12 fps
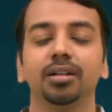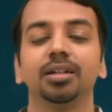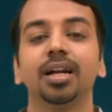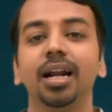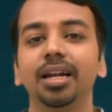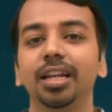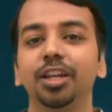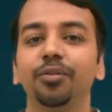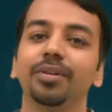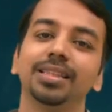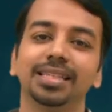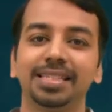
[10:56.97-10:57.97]
Continuing
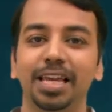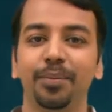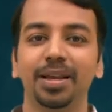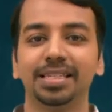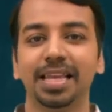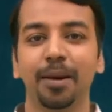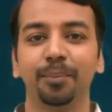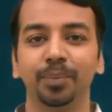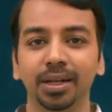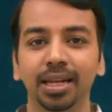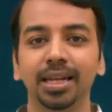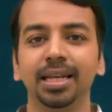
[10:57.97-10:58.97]
with the same
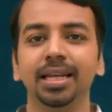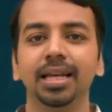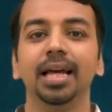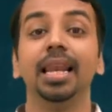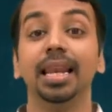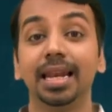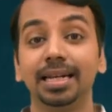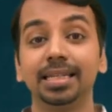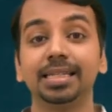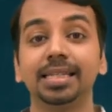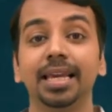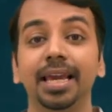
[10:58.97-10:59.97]
example, let us
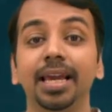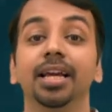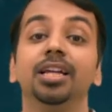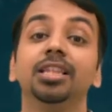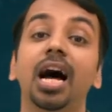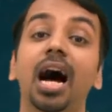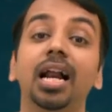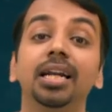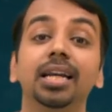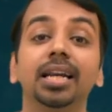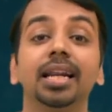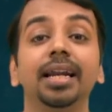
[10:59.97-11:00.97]
say the
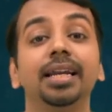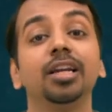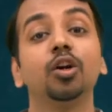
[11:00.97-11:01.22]
underwriting